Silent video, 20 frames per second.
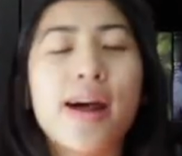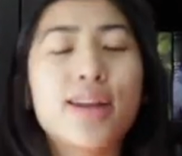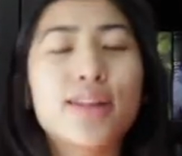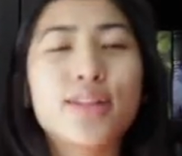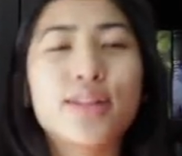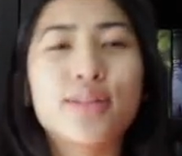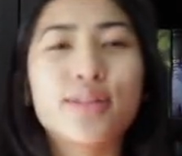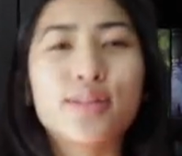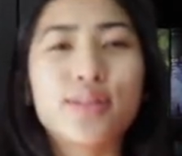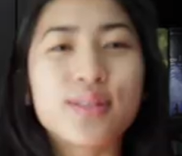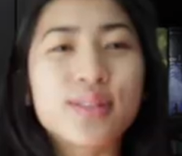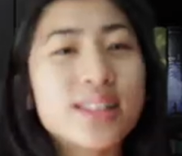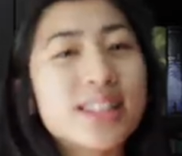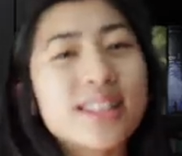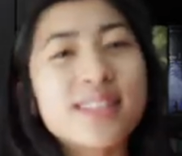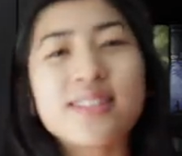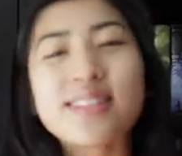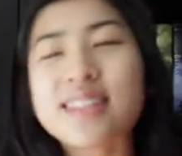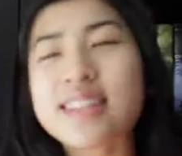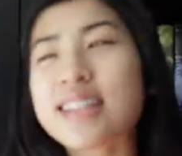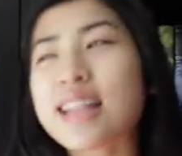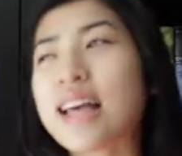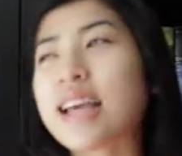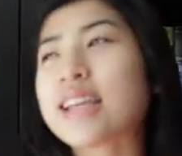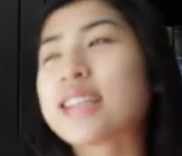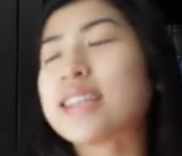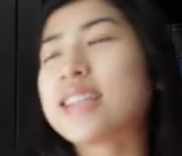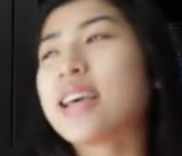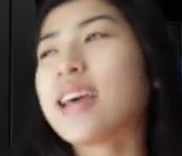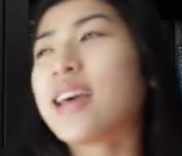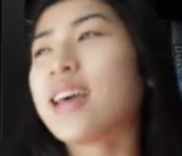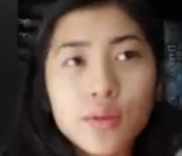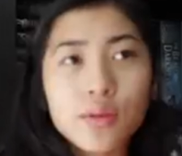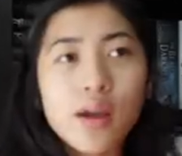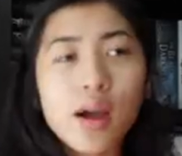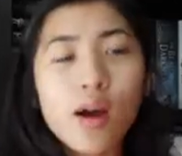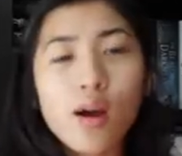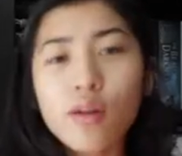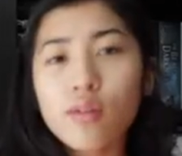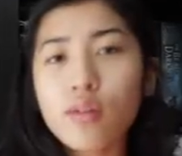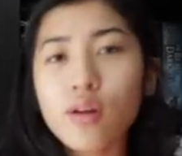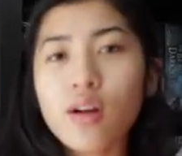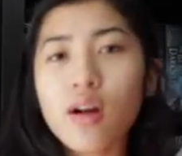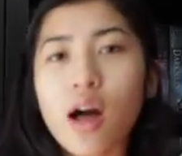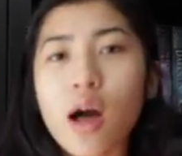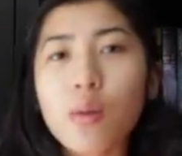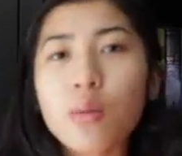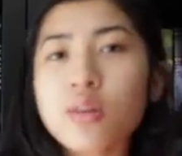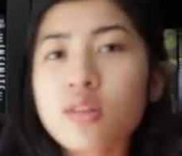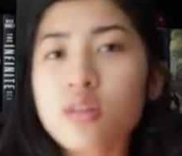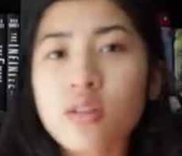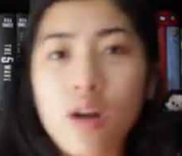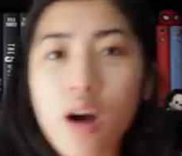I just really, really liked it. But yeah, overall, I was